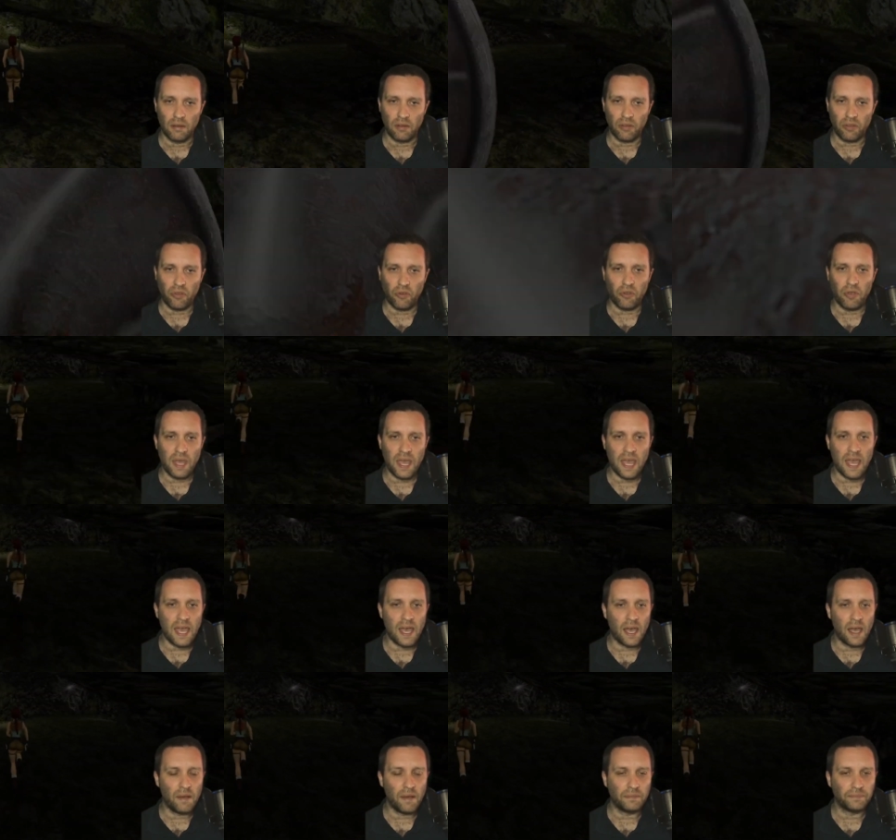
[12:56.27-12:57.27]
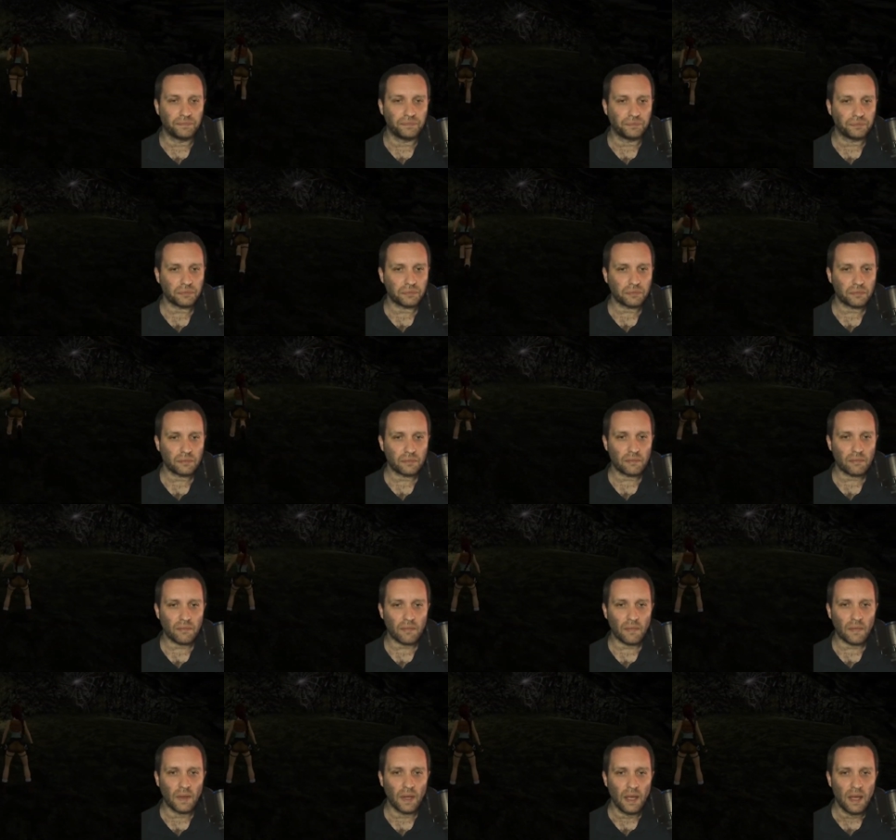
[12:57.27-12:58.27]
Through here.
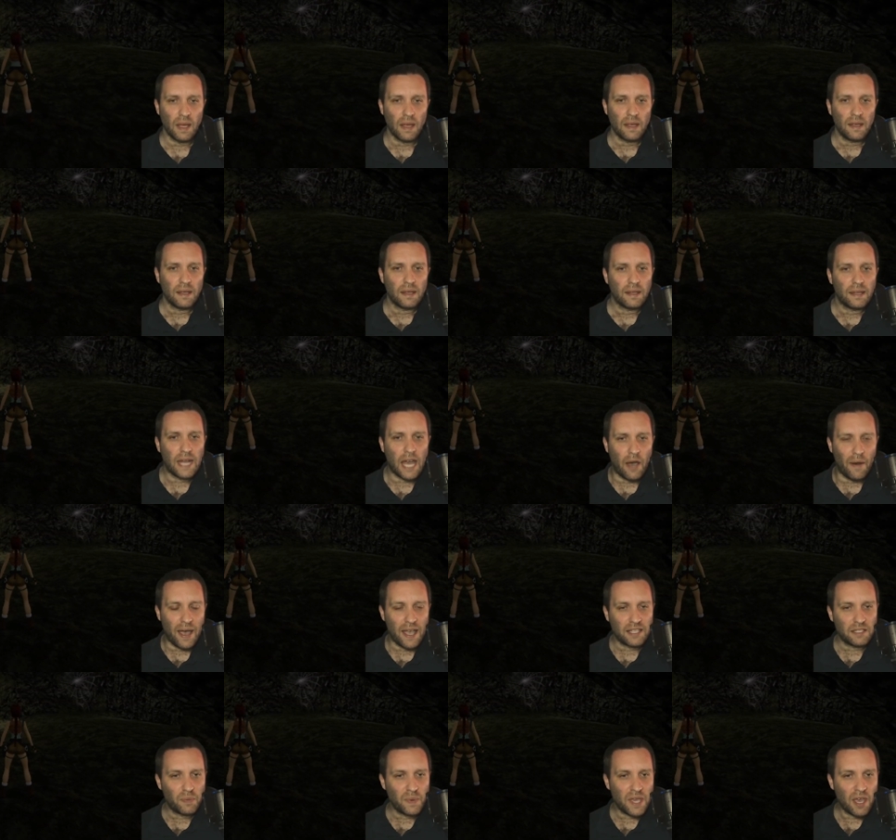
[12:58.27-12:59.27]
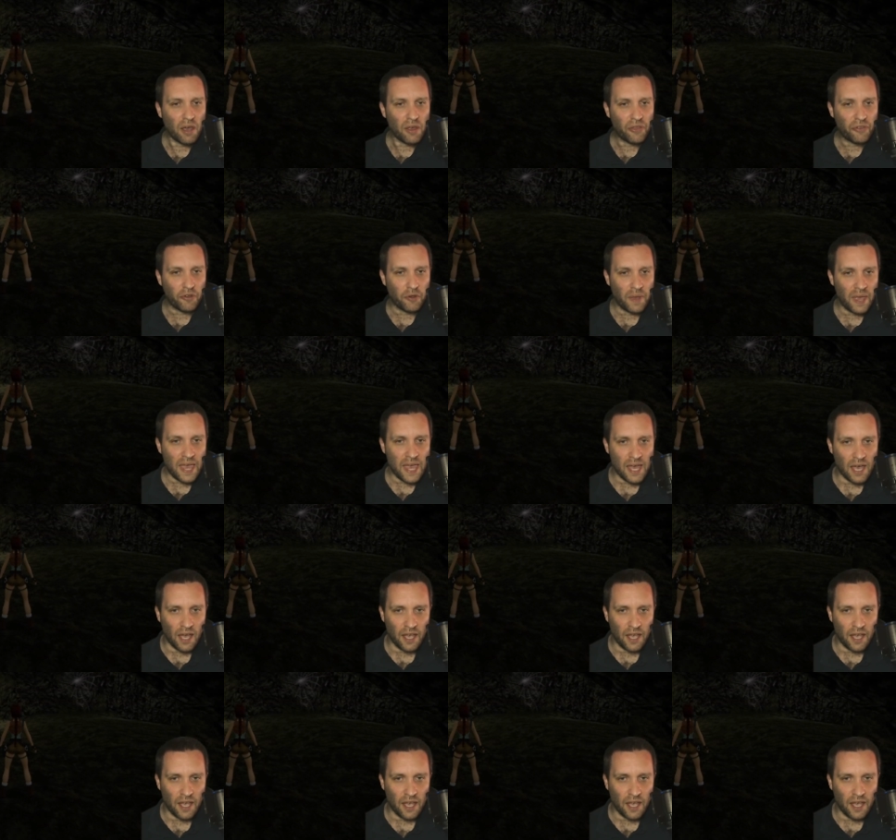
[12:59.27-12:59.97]
Now, as we go through here,